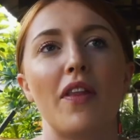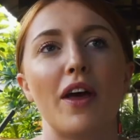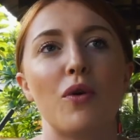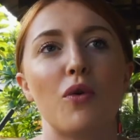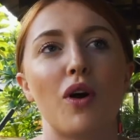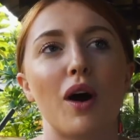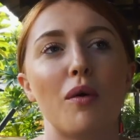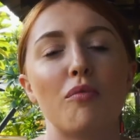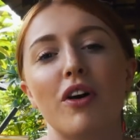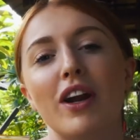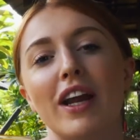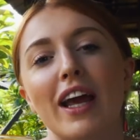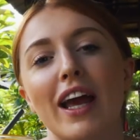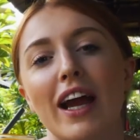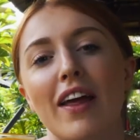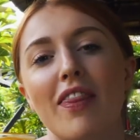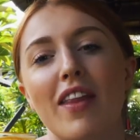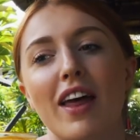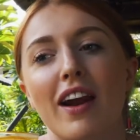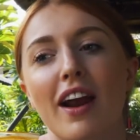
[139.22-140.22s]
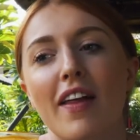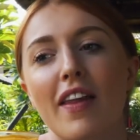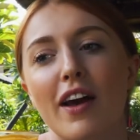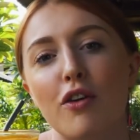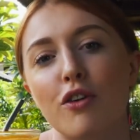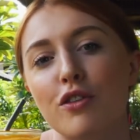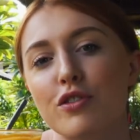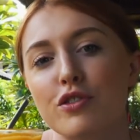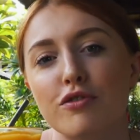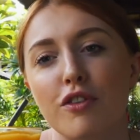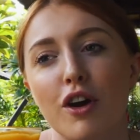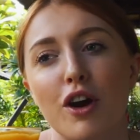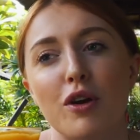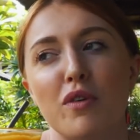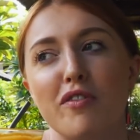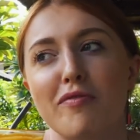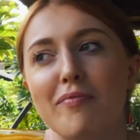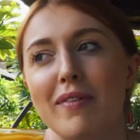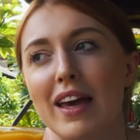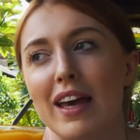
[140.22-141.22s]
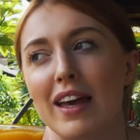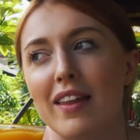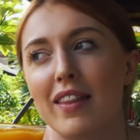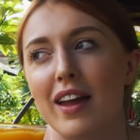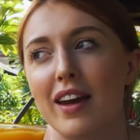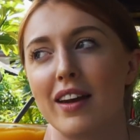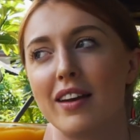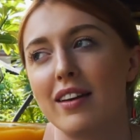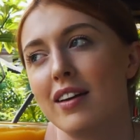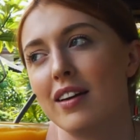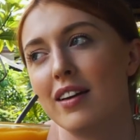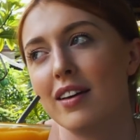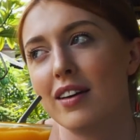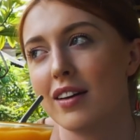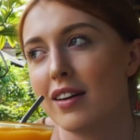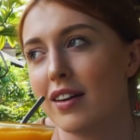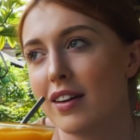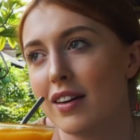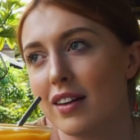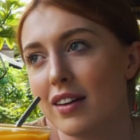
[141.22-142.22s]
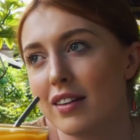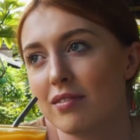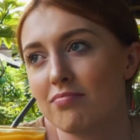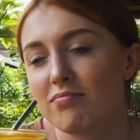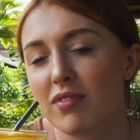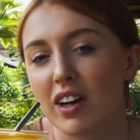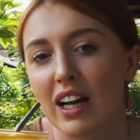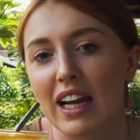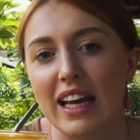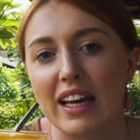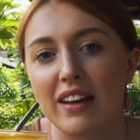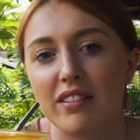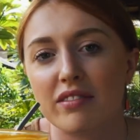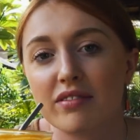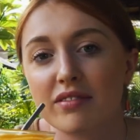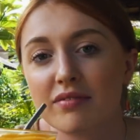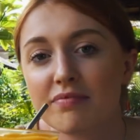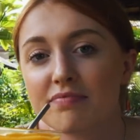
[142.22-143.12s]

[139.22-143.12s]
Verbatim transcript: then they all come running, and then like they cross the road with me, and then I leave.